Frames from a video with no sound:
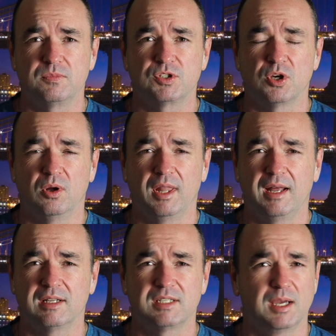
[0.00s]
So a
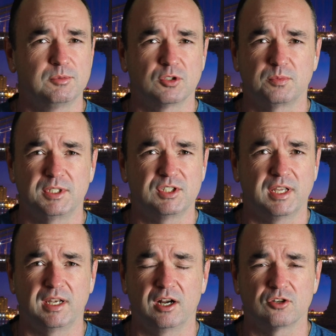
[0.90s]
lot of times you'll be
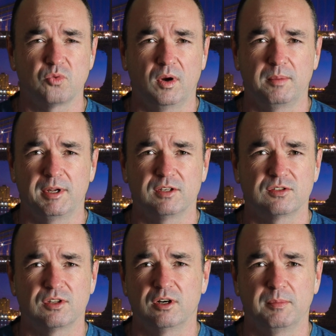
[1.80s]
sitting there 20
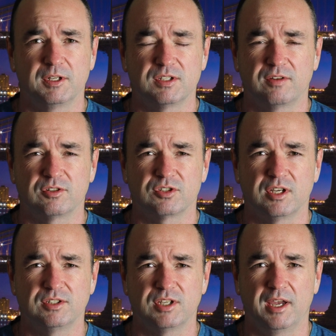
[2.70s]
minutes, 30 minutes after
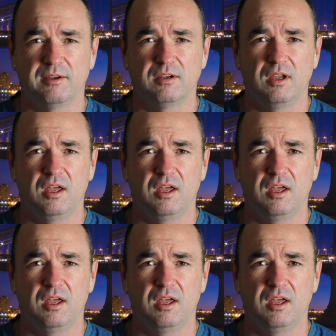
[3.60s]
sunset